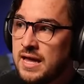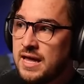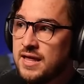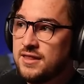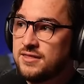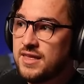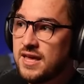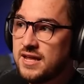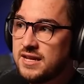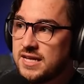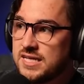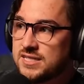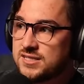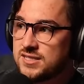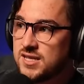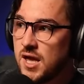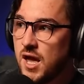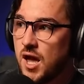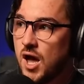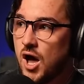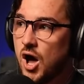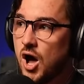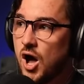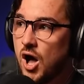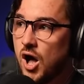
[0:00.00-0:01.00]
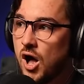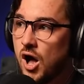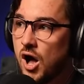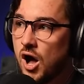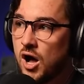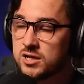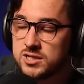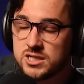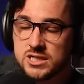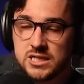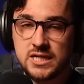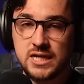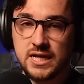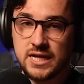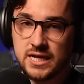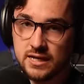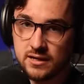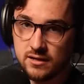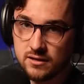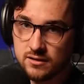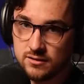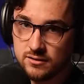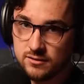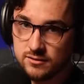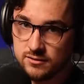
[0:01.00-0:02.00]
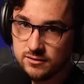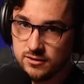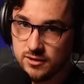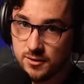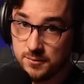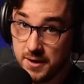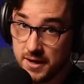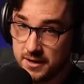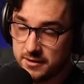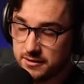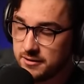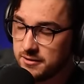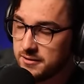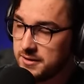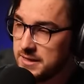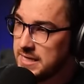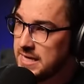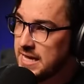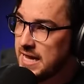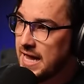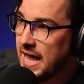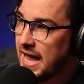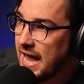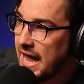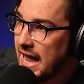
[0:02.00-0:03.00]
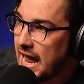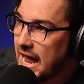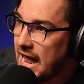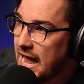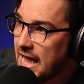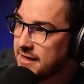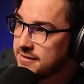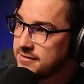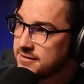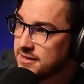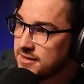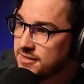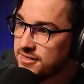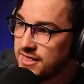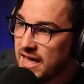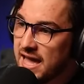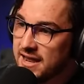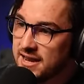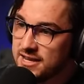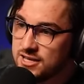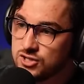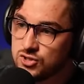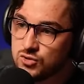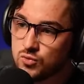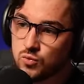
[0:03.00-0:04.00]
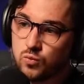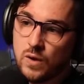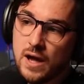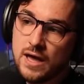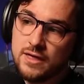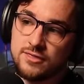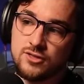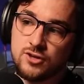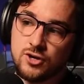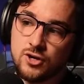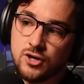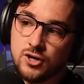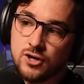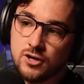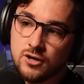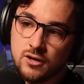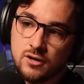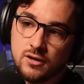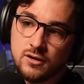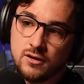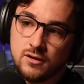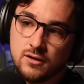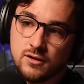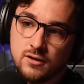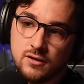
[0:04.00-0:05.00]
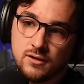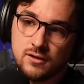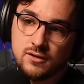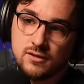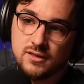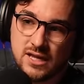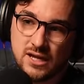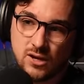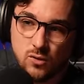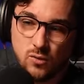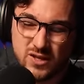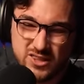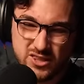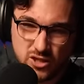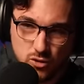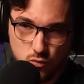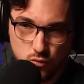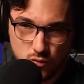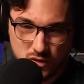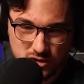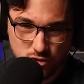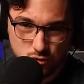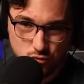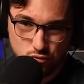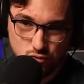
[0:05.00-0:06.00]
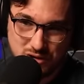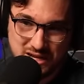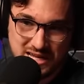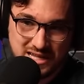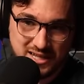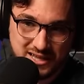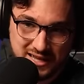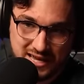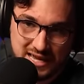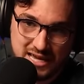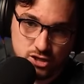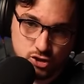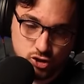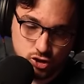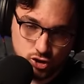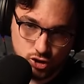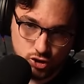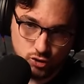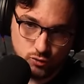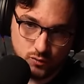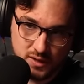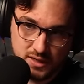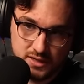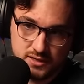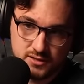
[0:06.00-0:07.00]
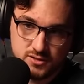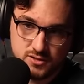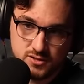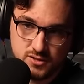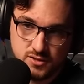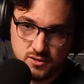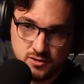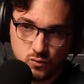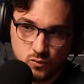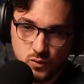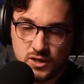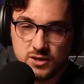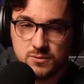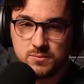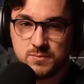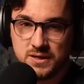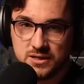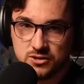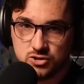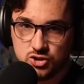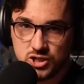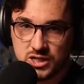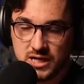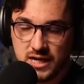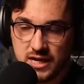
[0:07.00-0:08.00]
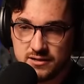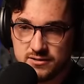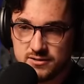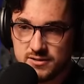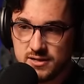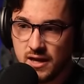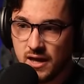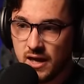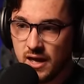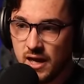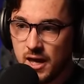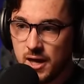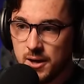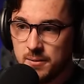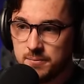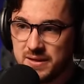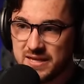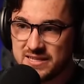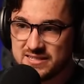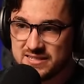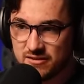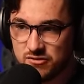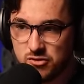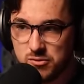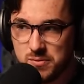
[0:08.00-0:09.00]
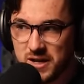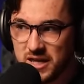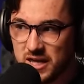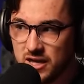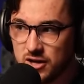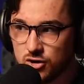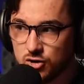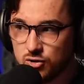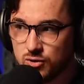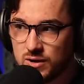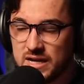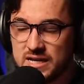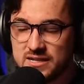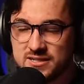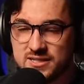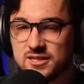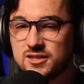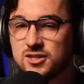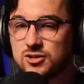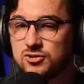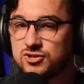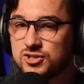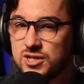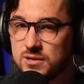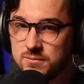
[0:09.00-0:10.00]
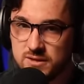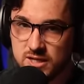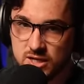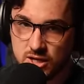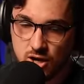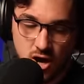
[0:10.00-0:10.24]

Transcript: that is hotly debated. And that is whether, like, what the what the real issue is with B G S. Because everybody agrees that there's something